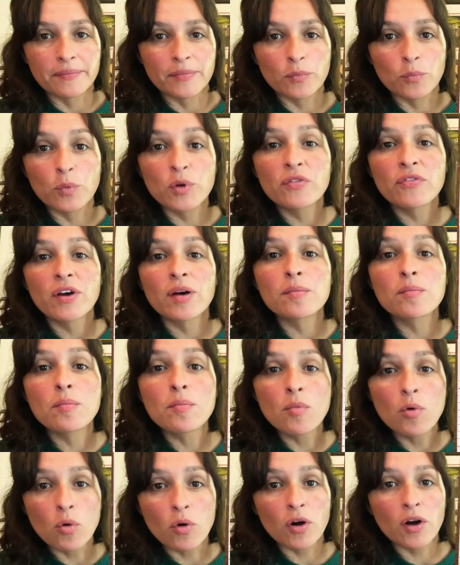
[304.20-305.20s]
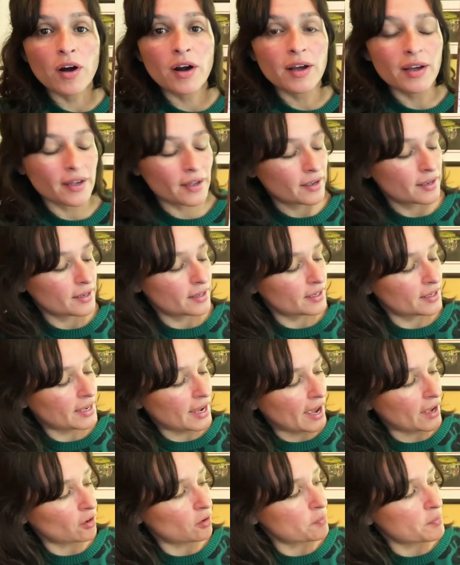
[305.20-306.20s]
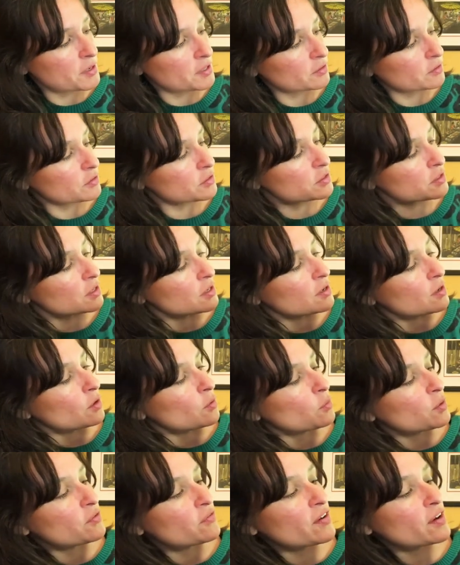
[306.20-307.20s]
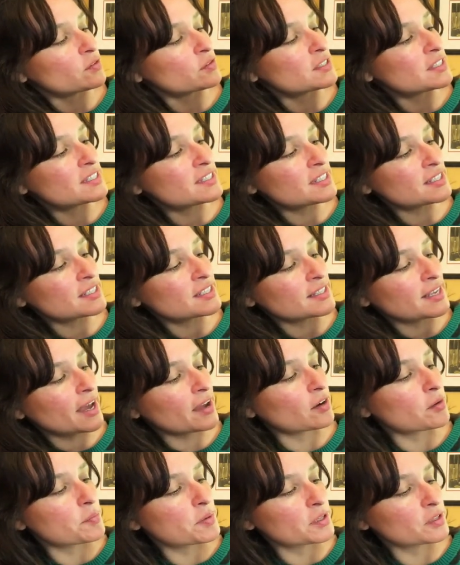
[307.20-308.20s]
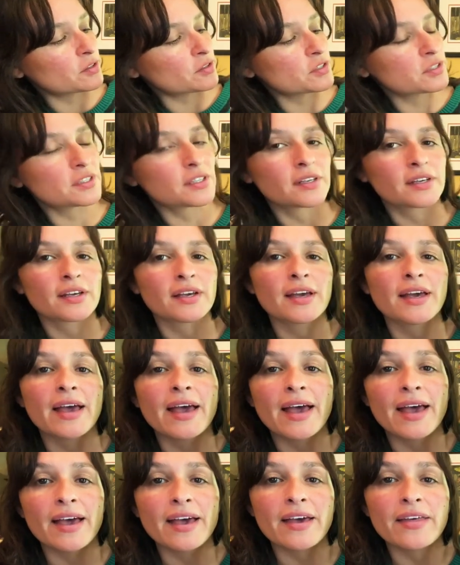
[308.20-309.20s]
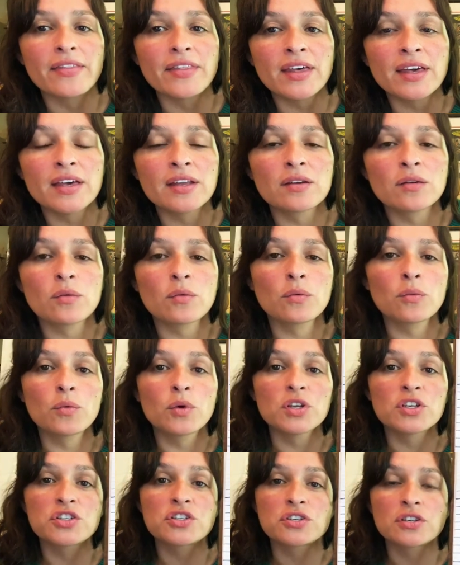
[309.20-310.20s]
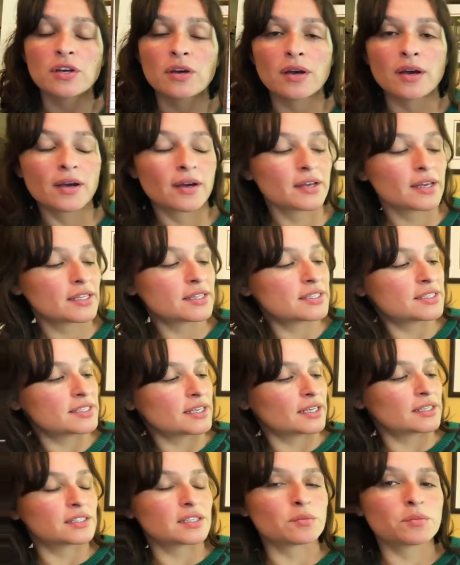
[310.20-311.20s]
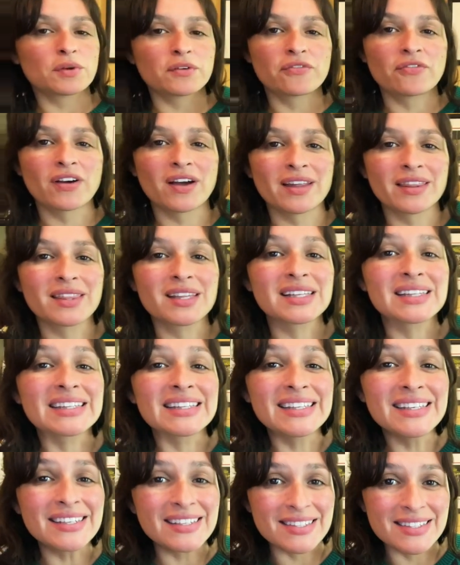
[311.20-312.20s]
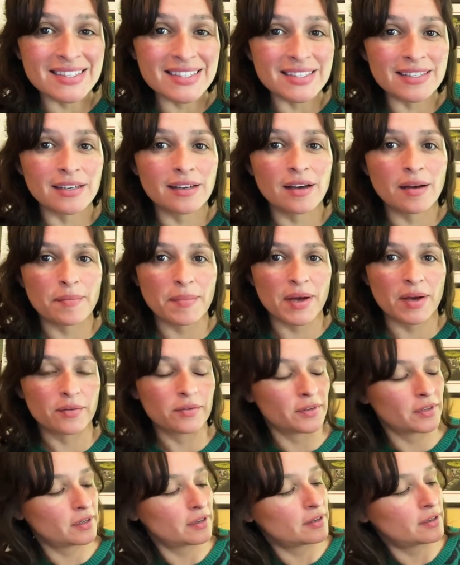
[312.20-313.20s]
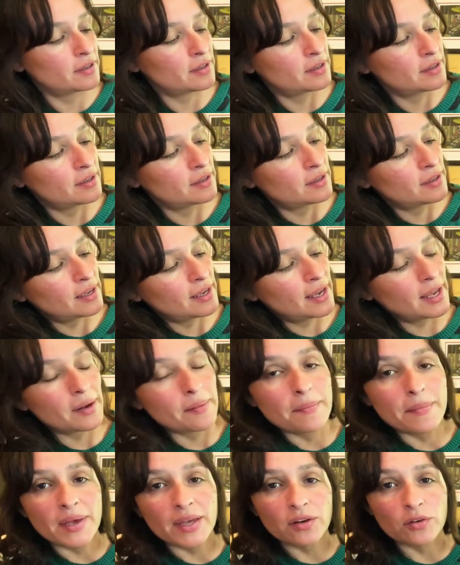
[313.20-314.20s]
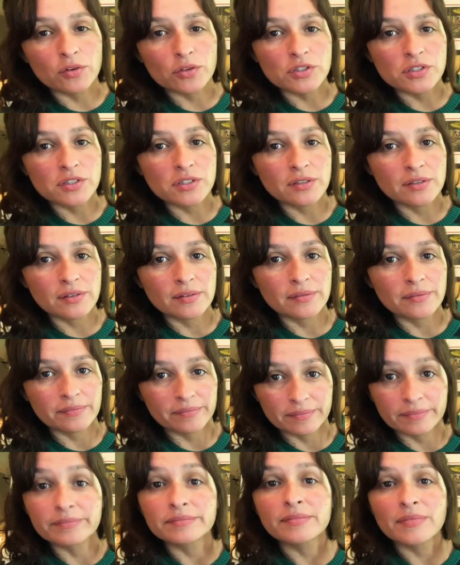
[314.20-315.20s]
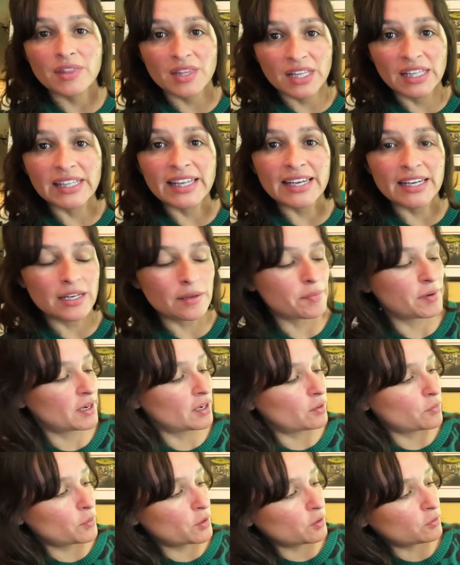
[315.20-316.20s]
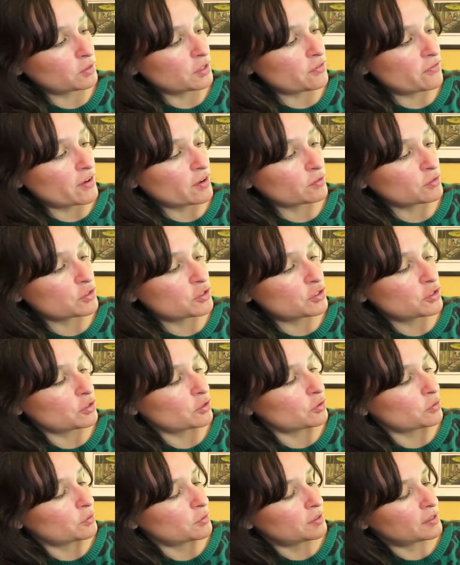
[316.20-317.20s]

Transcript: We found more caterpillars. We found 6 caterpillars. And then, which insect did we find the least amount? El menos. the ladybug, we only found 2.